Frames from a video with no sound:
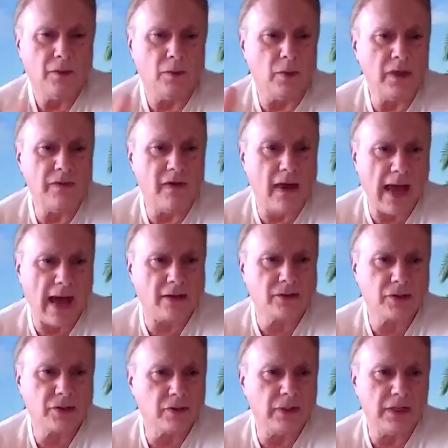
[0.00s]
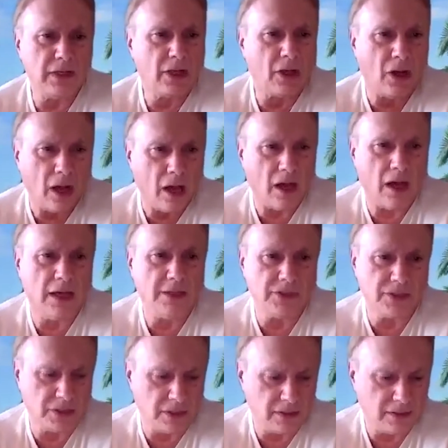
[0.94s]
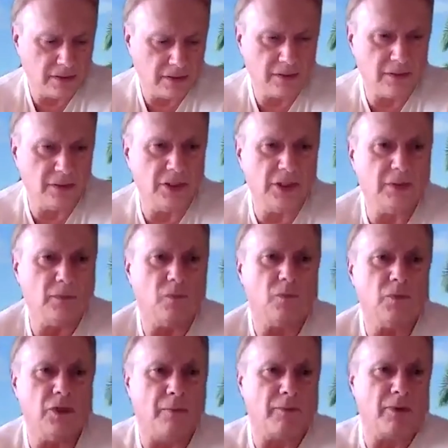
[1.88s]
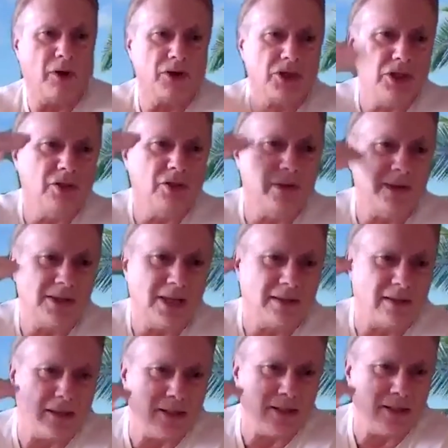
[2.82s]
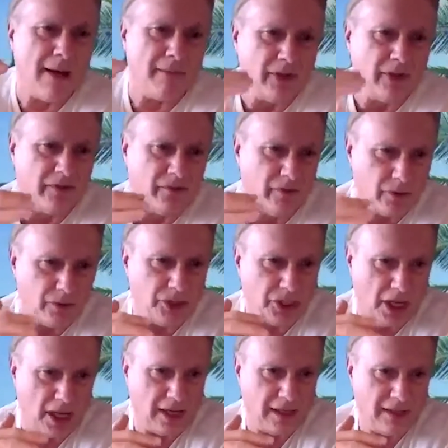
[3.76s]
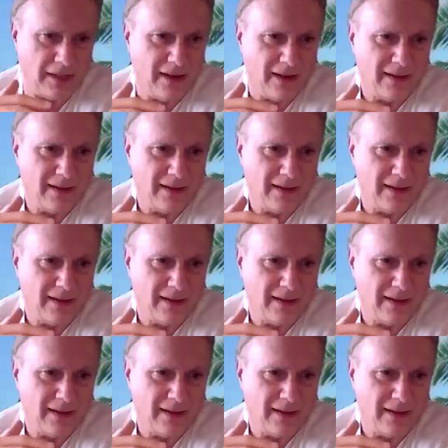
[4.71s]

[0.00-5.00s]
we've actually caused the person who is at the top of the food chain